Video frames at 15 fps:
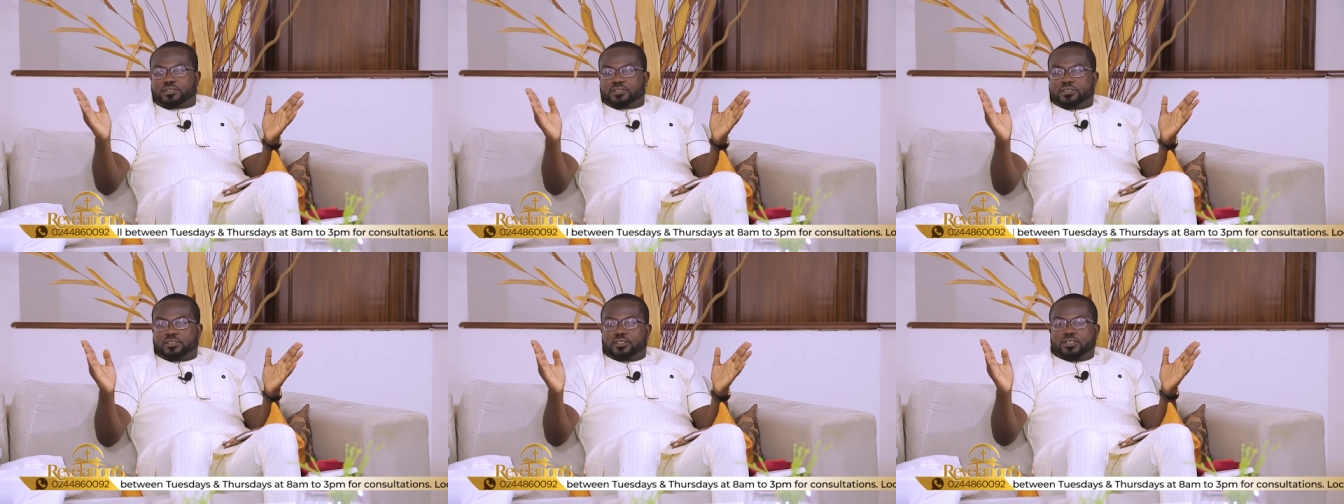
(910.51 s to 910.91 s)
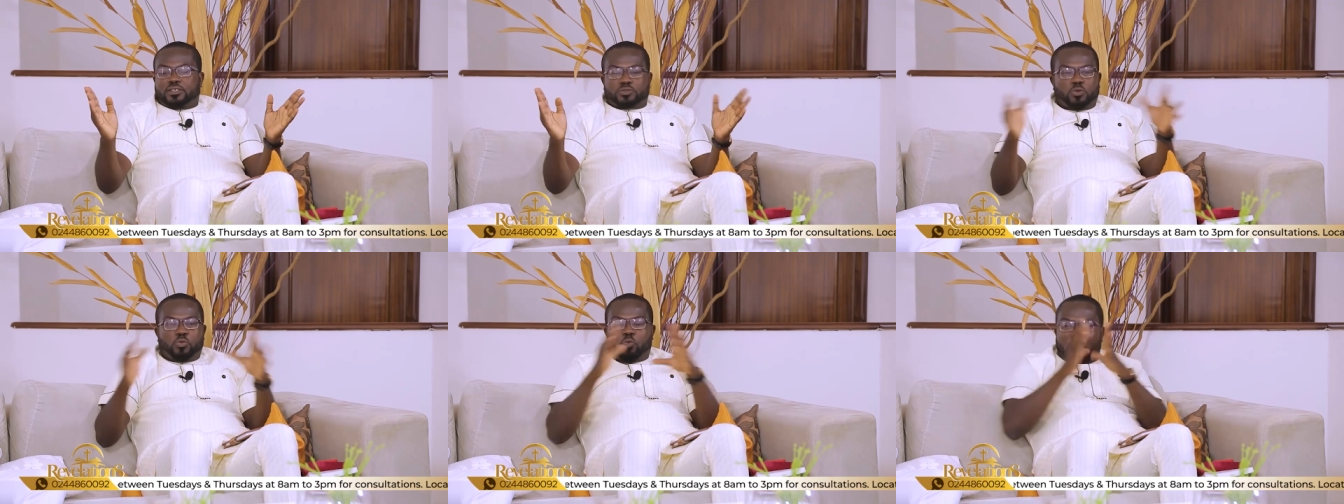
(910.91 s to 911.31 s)
Mm -hmm.
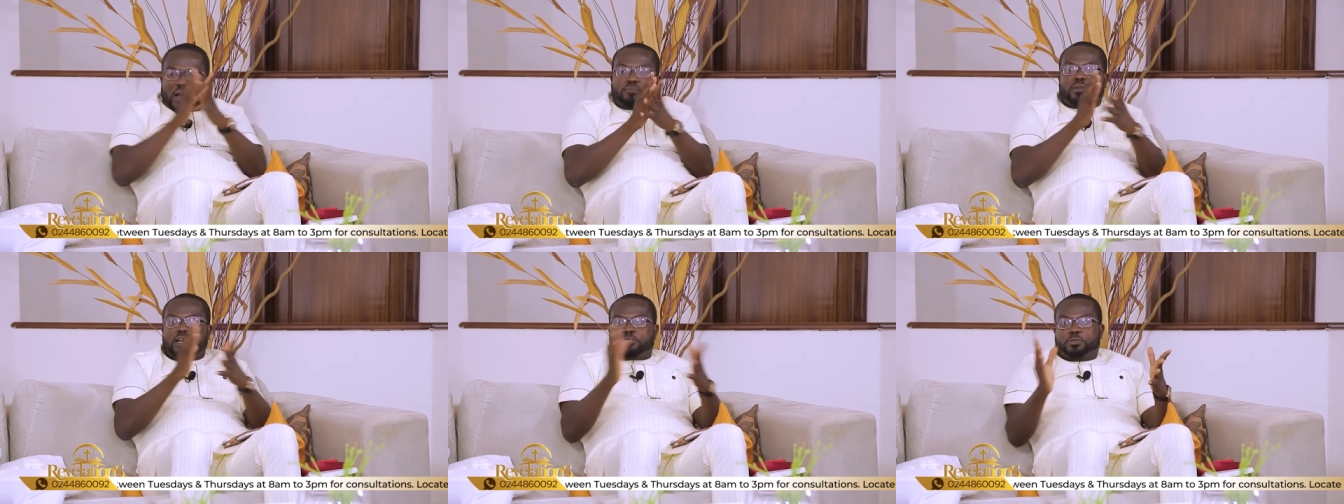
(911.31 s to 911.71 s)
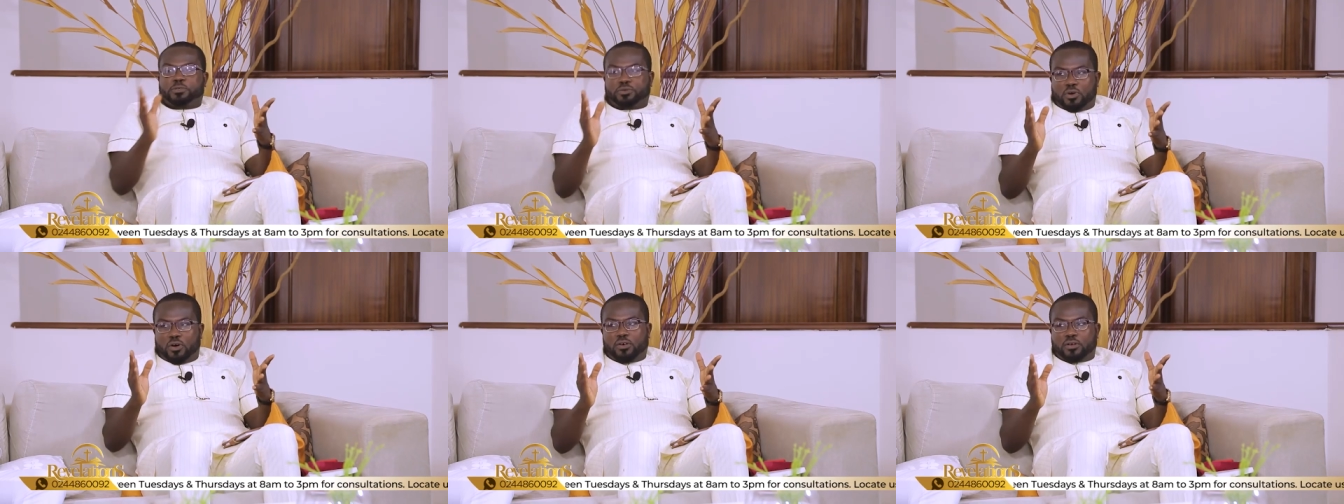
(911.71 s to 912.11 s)
So one must be
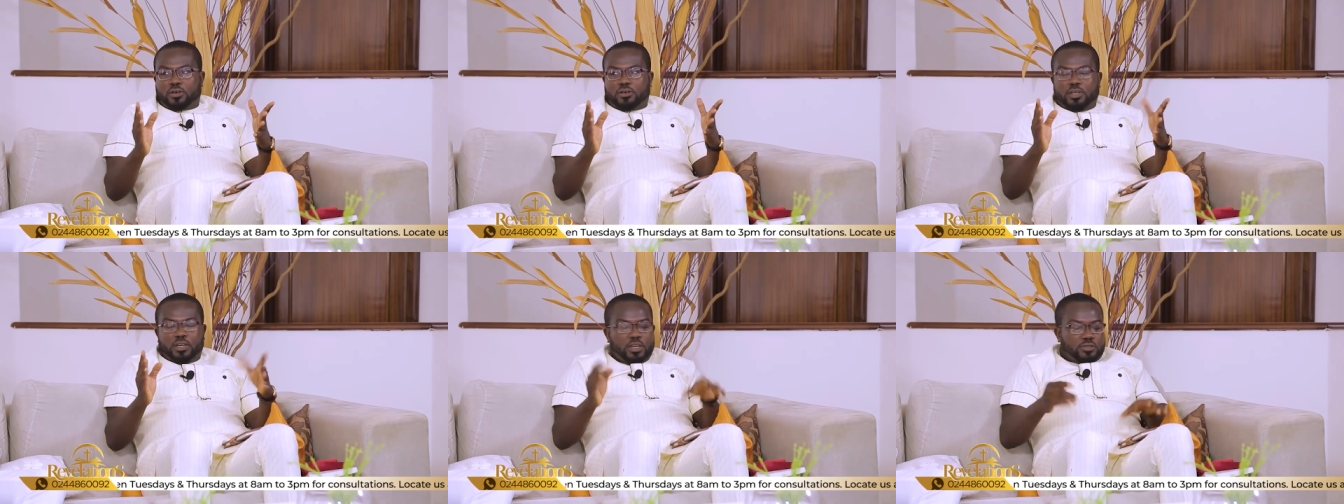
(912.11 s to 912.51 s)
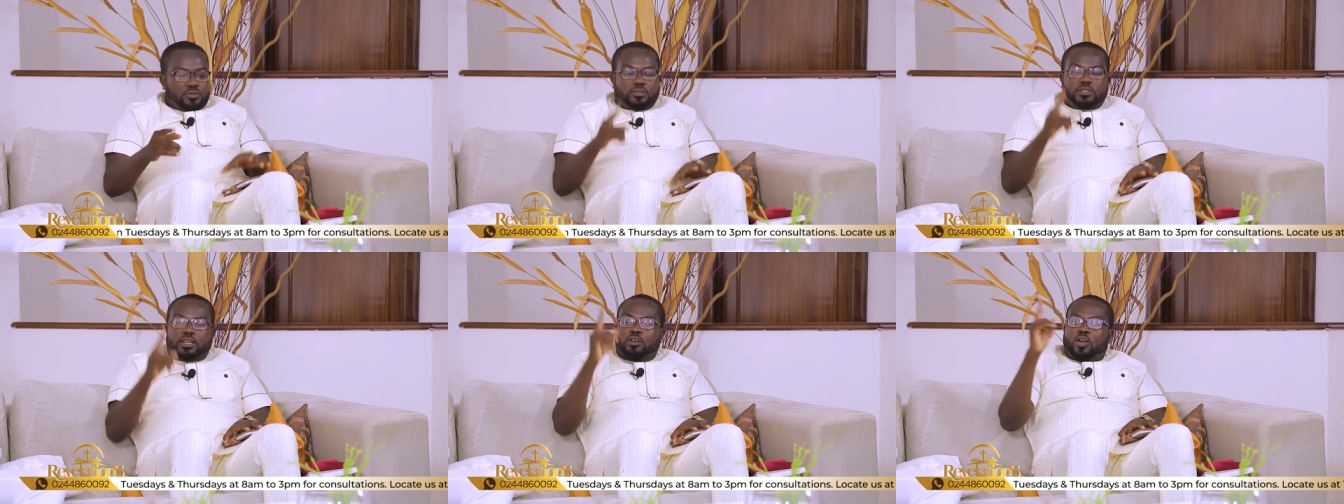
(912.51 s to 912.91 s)
wrong so
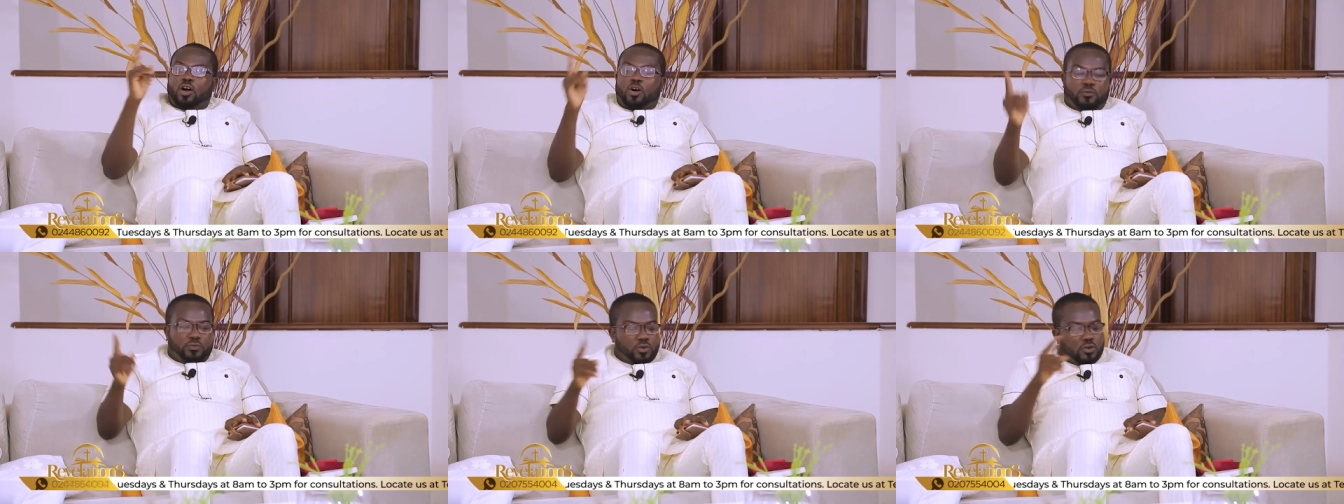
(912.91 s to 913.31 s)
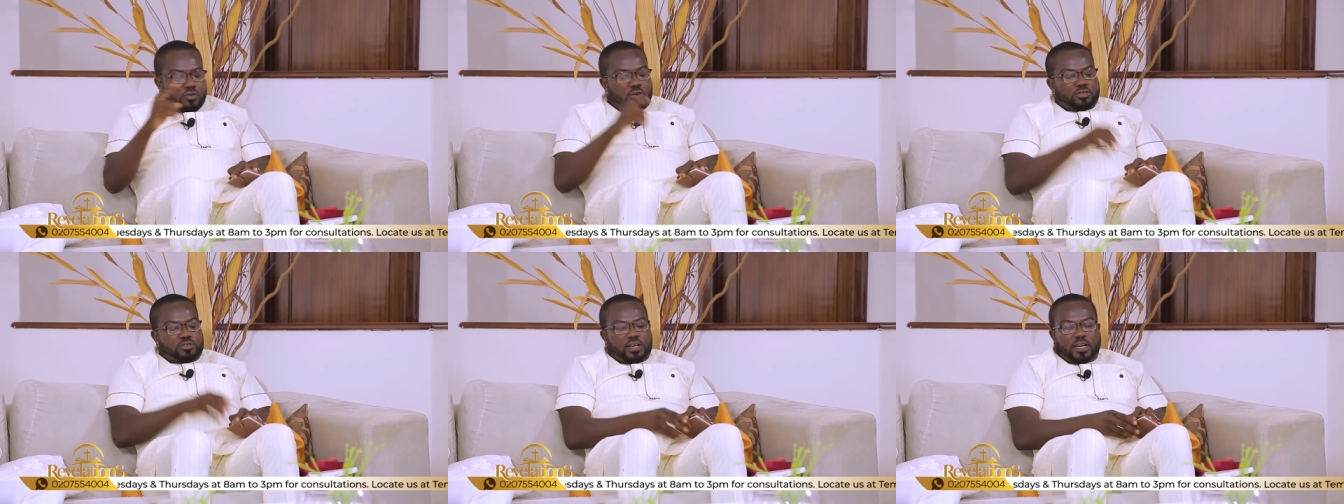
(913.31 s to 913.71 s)
the law of
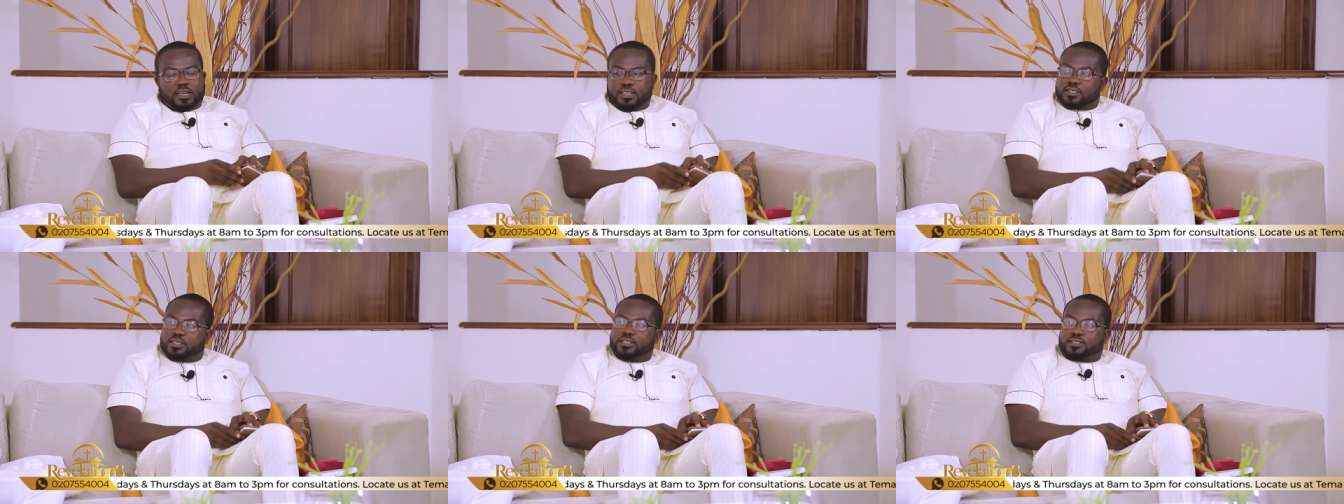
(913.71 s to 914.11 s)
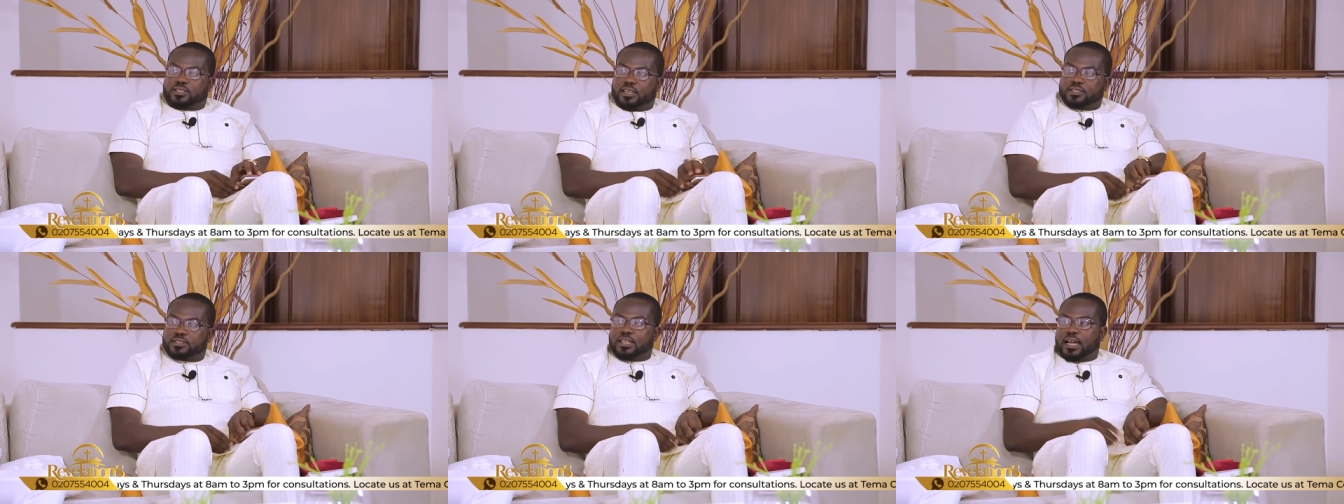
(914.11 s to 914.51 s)
non-contradiction
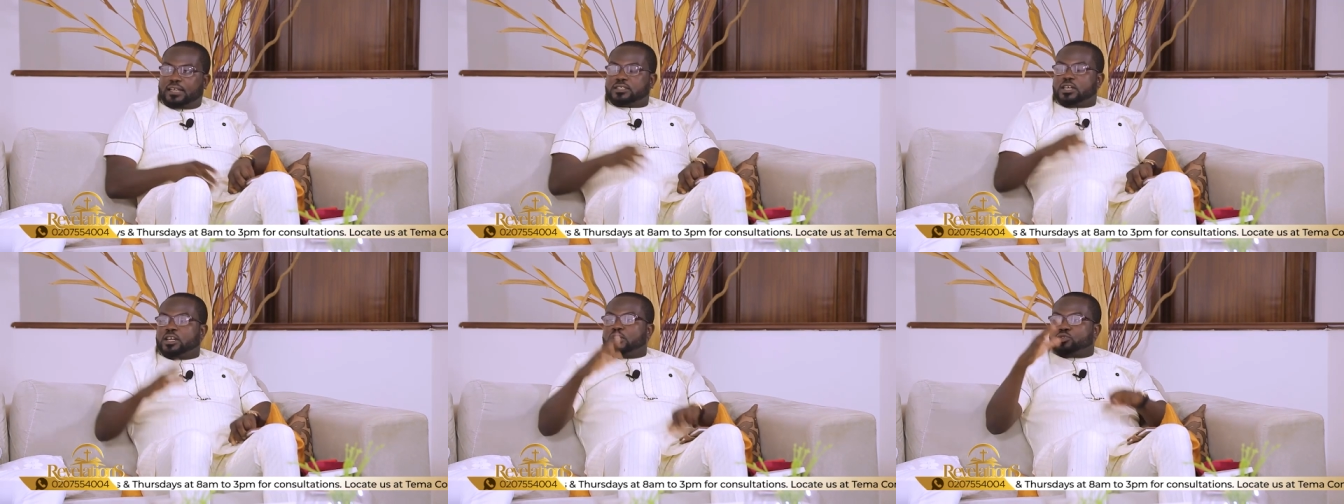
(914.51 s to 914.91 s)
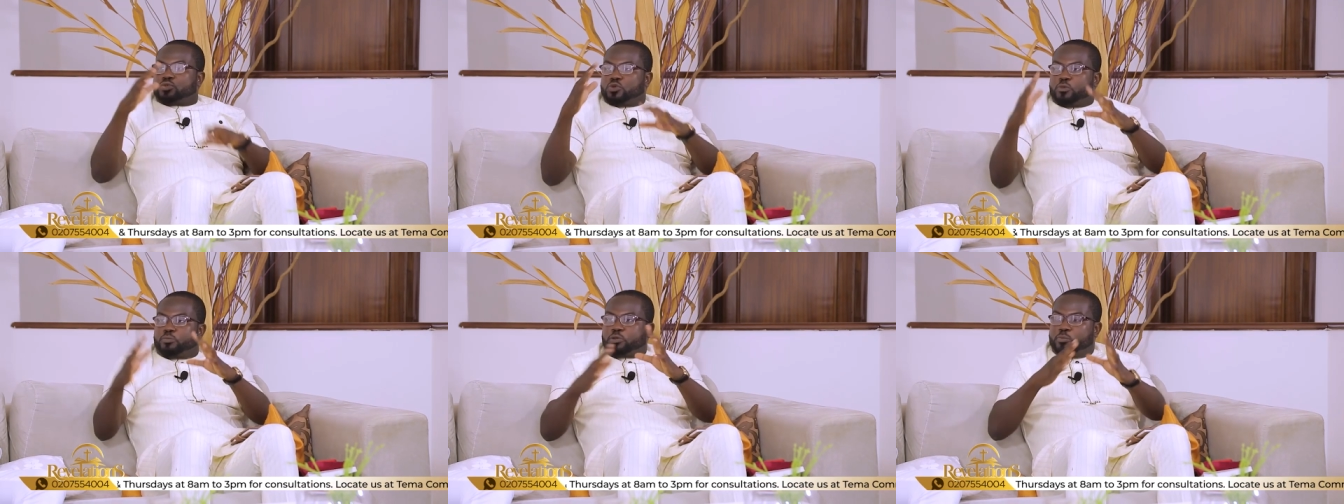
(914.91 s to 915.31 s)
says that
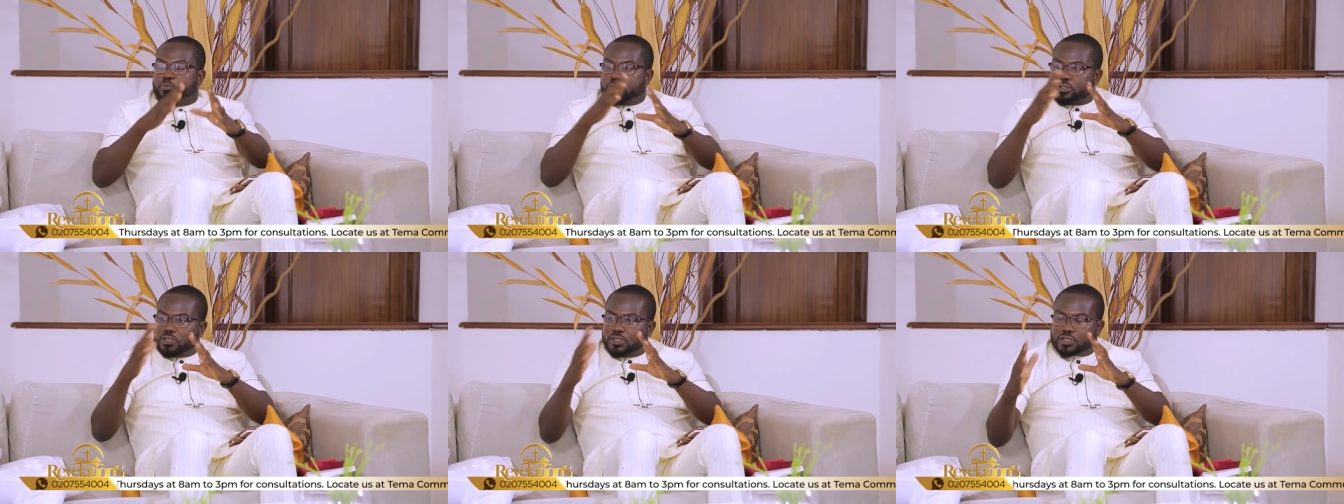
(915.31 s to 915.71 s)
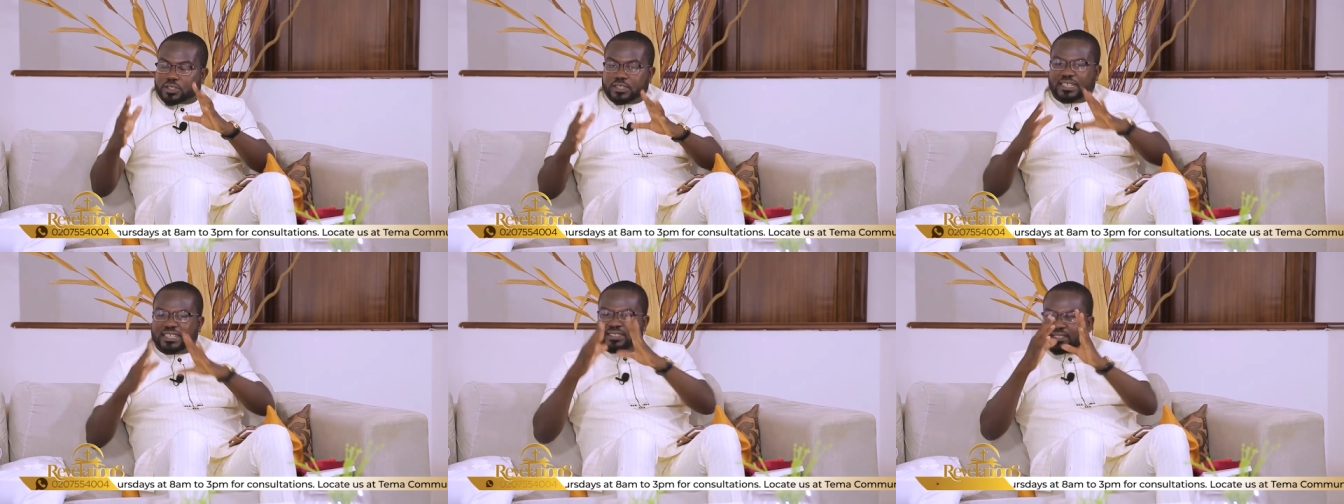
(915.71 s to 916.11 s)
two propositions,
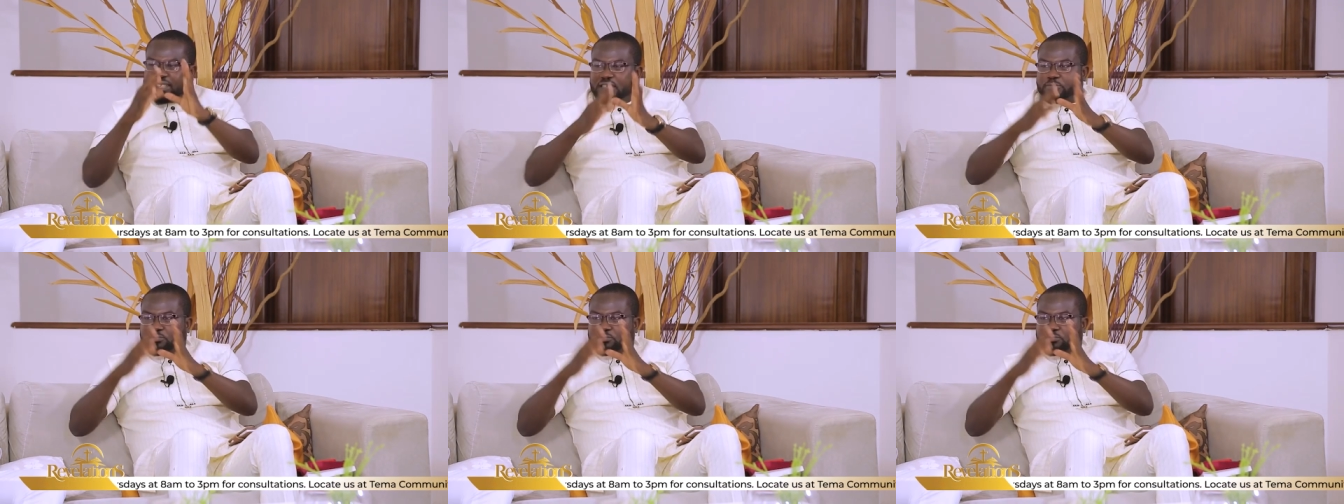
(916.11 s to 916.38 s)
distinct